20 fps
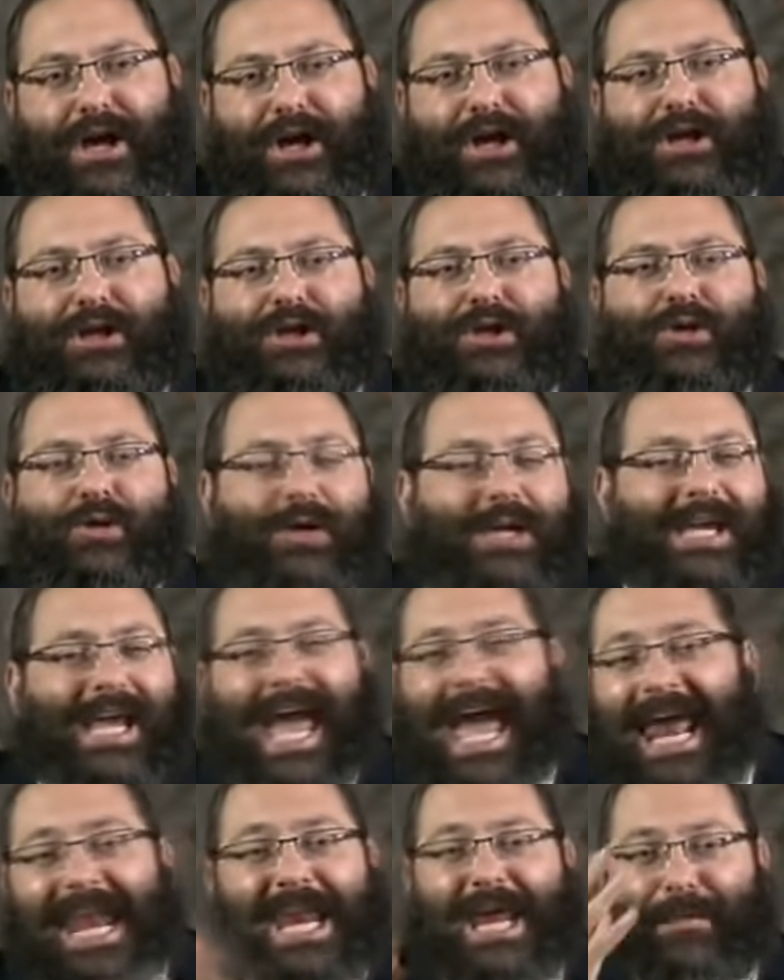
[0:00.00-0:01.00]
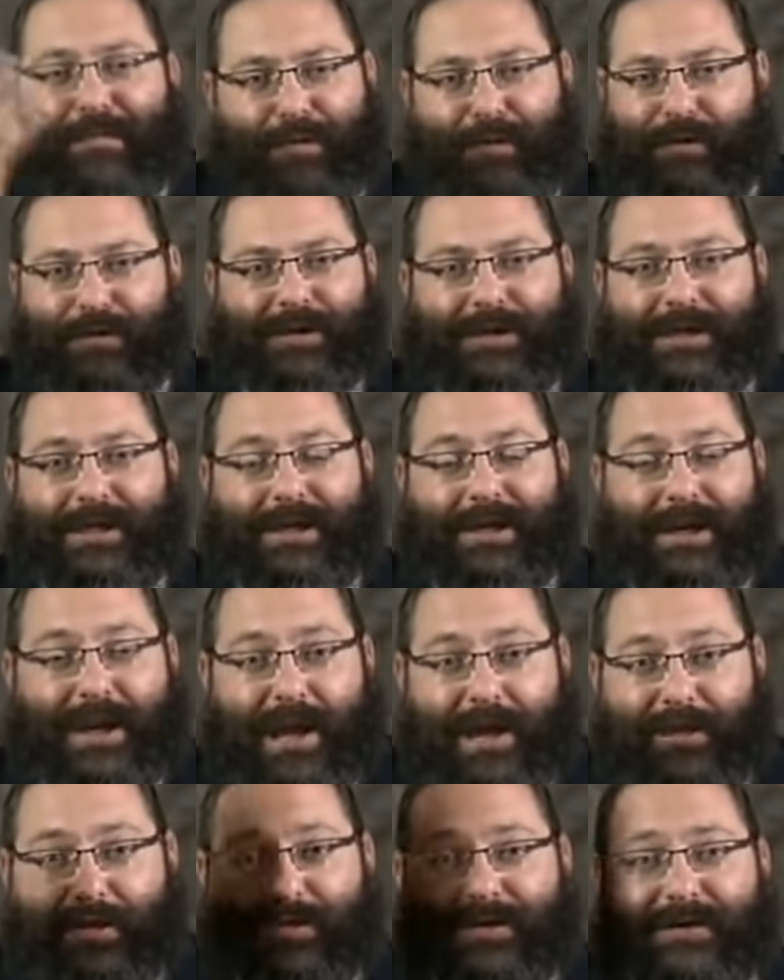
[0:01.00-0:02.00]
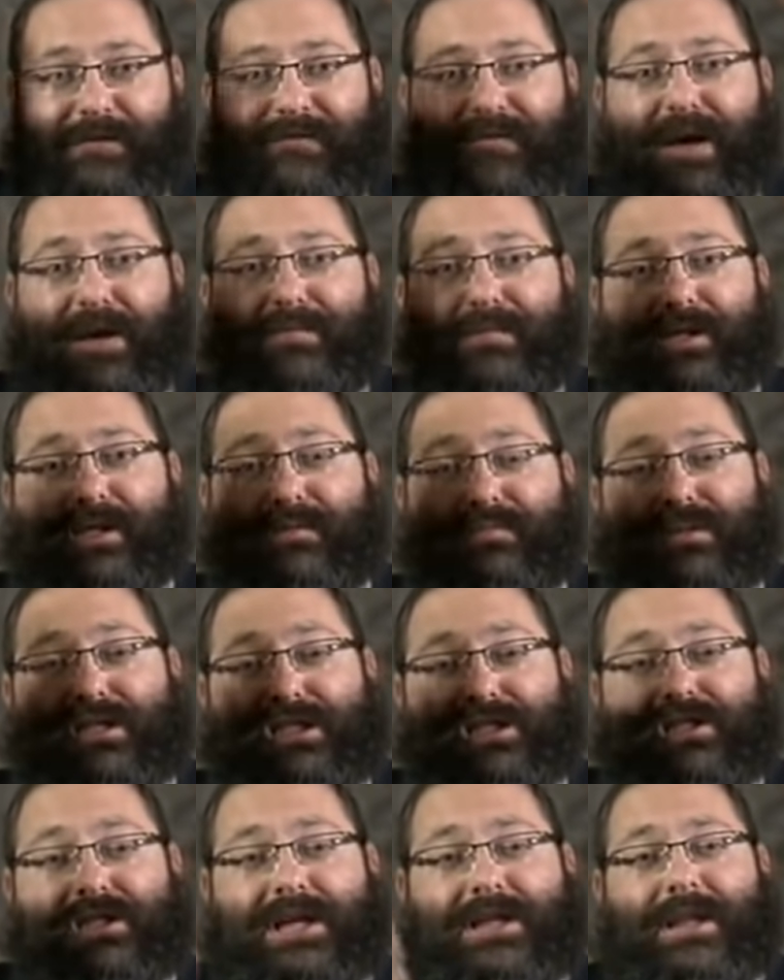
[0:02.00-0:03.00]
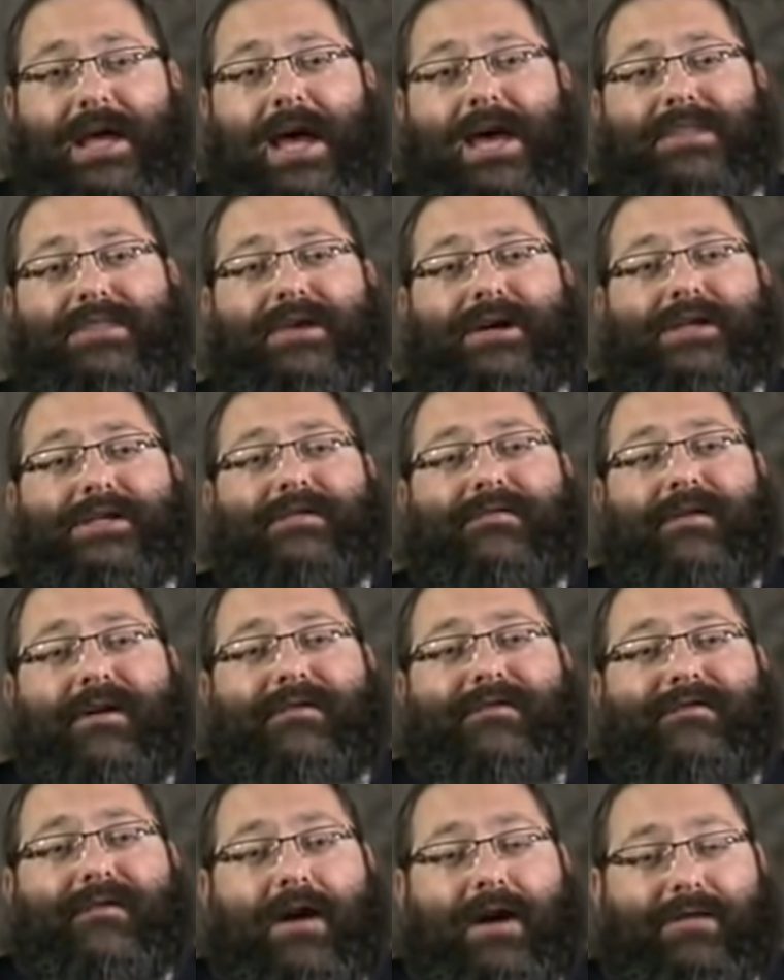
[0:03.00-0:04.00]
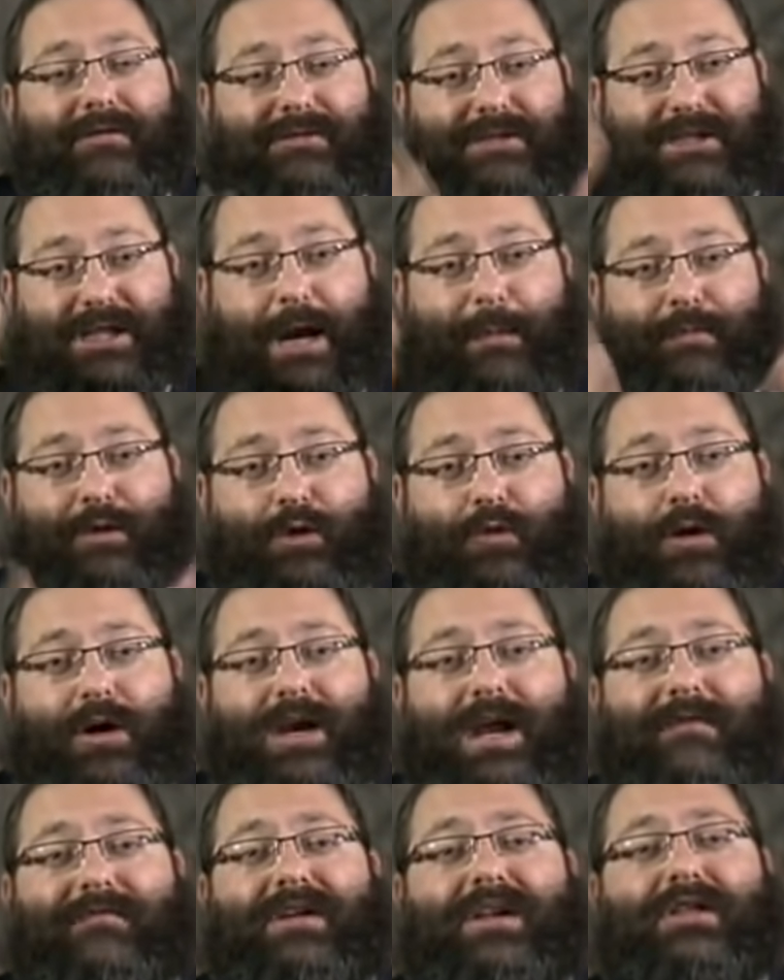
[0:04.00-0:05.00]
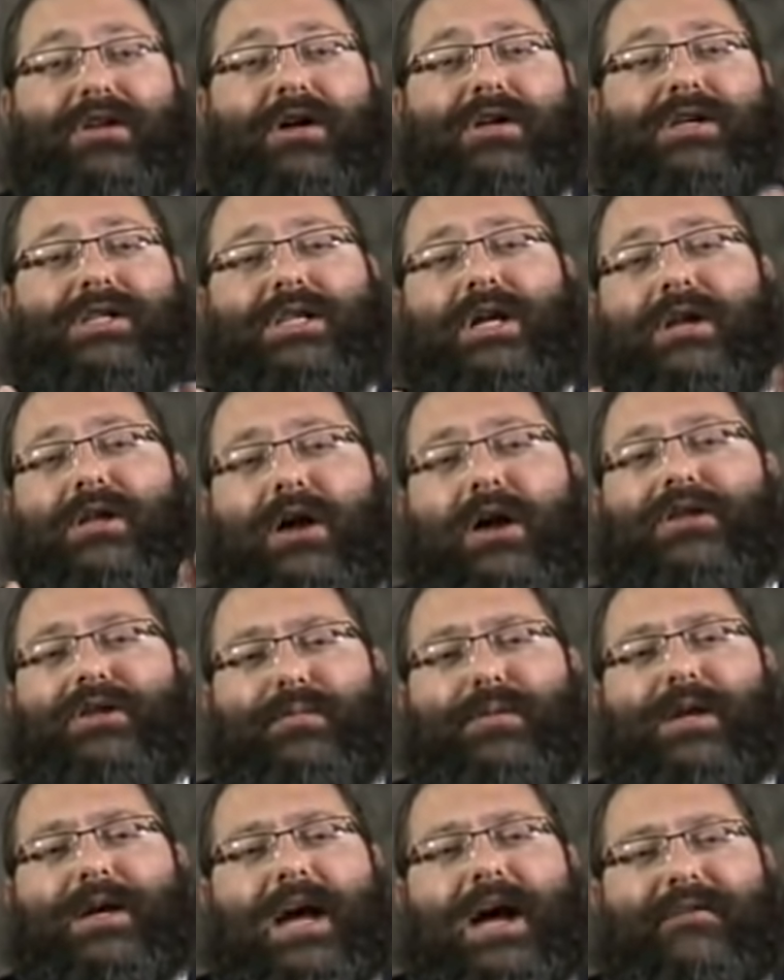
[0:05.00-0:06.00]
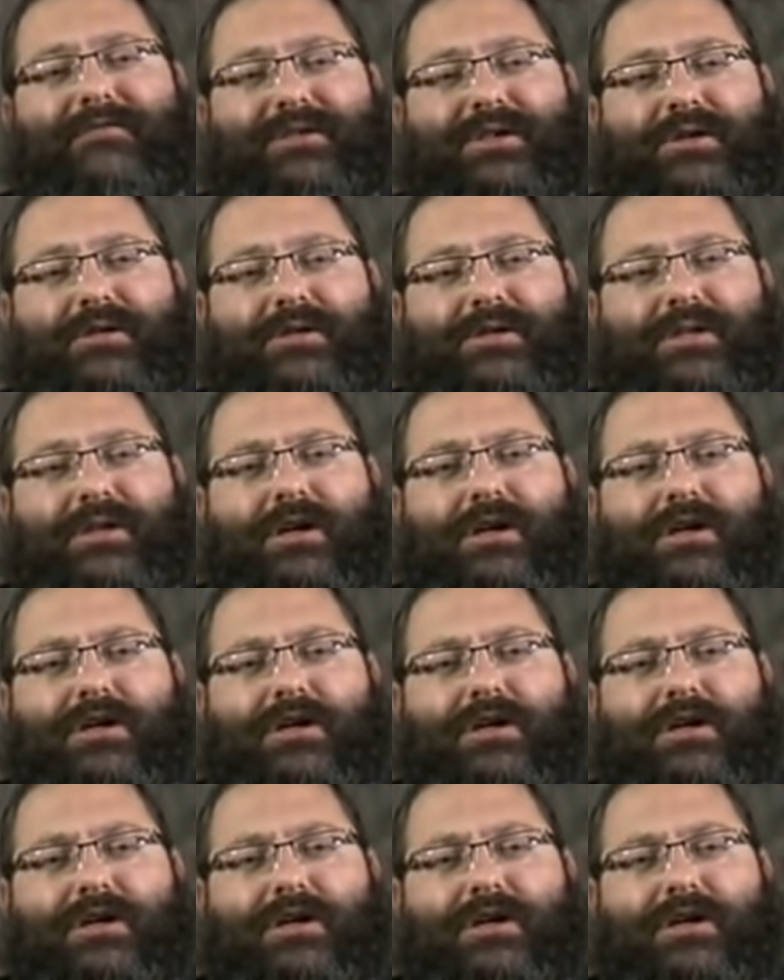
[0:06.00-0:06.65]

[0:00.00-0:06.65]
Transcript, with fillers: Concerning any person, there's the famous Mishnah in the Ethics of Our Fathers, Chapter 1, Hevei Donas Kol Adam L'Kavschus.